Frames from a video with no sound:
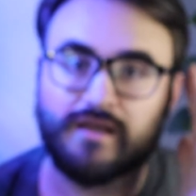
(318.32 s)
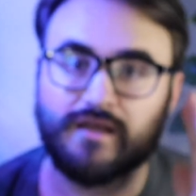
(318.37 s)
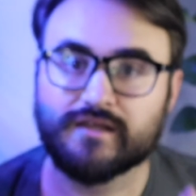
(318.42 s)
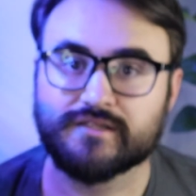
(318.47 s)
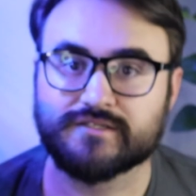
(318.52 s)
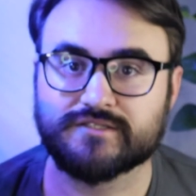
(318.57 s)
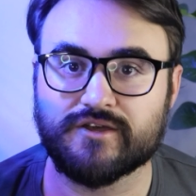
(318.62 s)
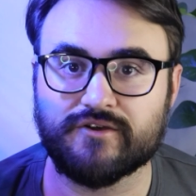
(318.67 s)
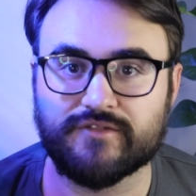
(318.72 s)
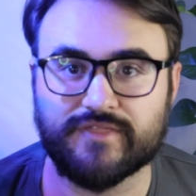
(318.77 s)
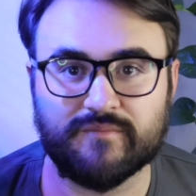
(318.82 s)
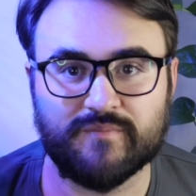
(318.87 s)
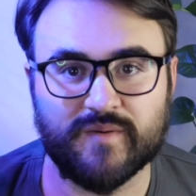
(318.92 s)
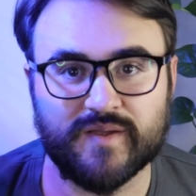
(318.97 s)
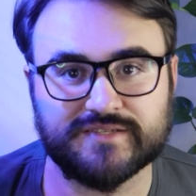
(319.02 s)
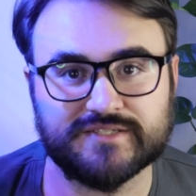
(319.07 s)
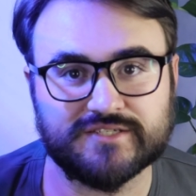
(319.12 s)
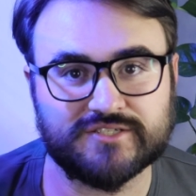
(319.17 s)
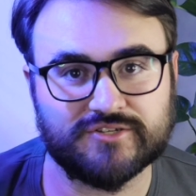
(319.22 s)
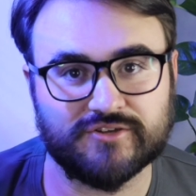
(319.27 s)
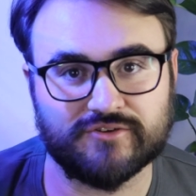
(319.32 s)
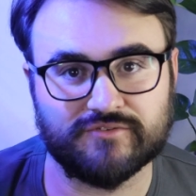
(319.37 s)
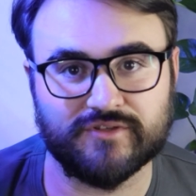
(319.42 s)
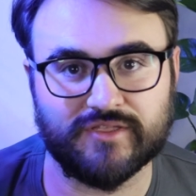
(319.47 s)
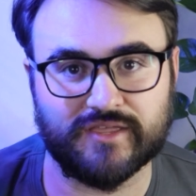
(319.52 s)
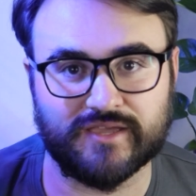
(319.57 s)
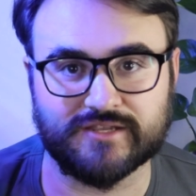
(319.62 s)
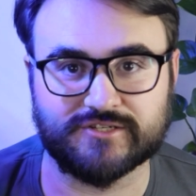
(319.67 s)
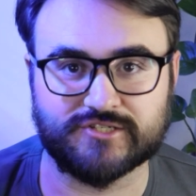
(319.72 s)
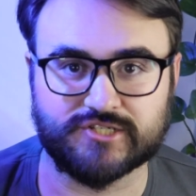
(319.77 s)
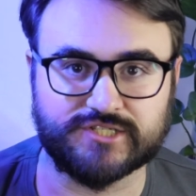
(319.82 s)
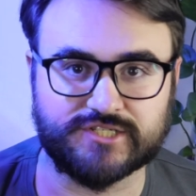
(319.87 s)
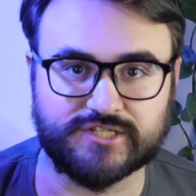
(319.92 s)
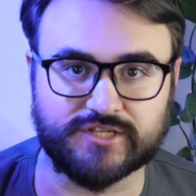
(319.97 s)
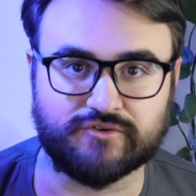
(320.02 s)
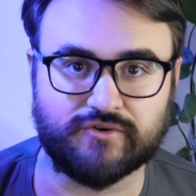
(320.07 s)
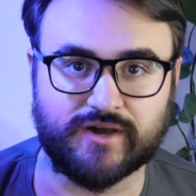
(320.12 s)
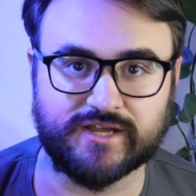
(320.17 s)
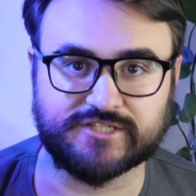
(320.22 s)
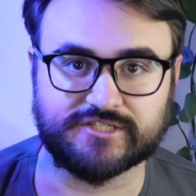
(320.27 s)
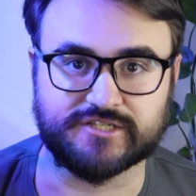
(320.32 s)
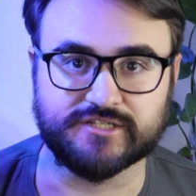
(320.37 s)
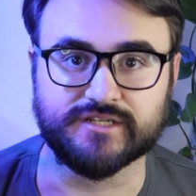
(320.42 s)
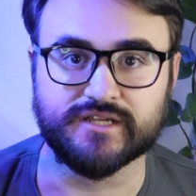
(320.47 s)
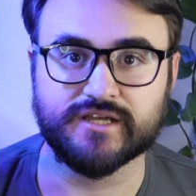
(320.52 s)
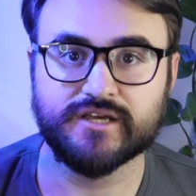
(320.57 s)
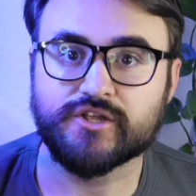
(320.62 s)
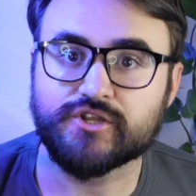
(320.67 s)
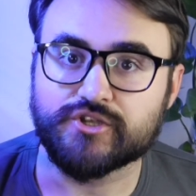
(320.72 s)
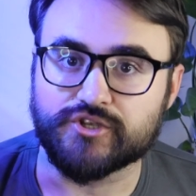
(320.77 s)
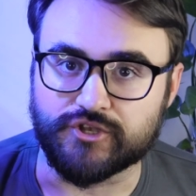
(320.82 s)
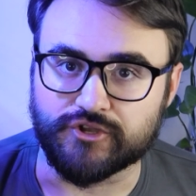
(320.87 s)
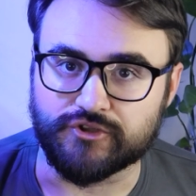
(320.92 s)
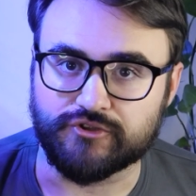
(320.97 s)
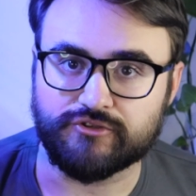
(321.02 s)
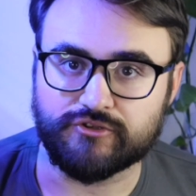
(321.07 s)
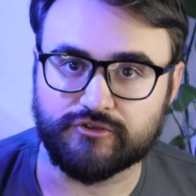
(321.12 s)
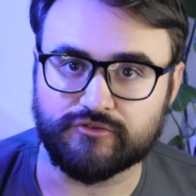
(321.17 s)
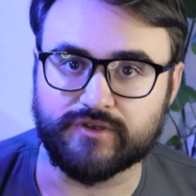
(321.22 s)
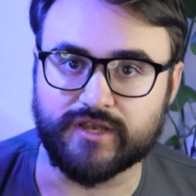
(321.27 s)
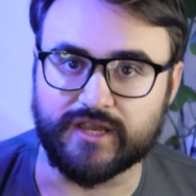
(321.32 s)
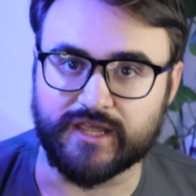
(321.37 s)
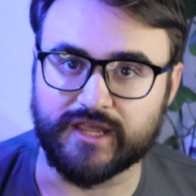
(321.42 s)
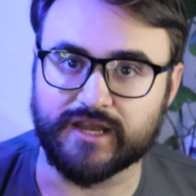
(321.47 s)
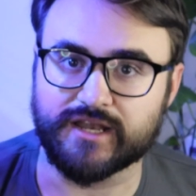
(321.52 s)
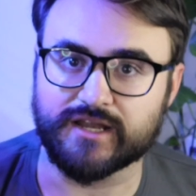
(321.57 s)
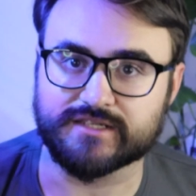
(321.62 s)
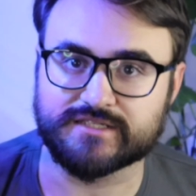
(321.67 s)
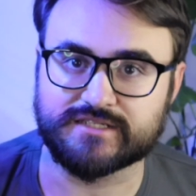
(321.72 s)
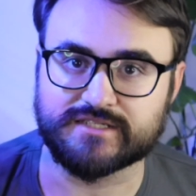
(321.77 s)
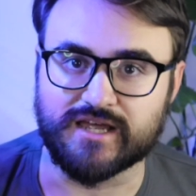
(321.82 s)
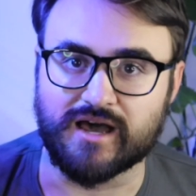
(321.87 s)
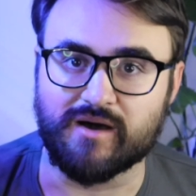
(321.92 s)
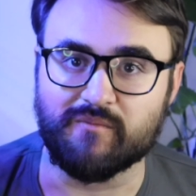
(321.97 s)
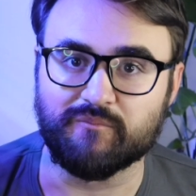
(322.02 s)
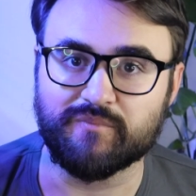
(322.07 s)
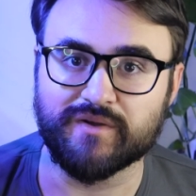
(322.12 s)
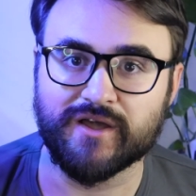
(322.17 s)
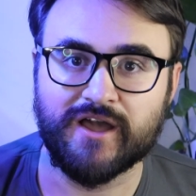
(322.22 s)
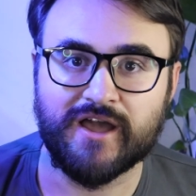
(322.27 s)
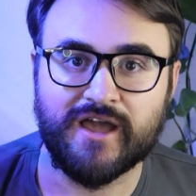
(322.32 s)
So that brings us to a really interesting question. Do you need a sump?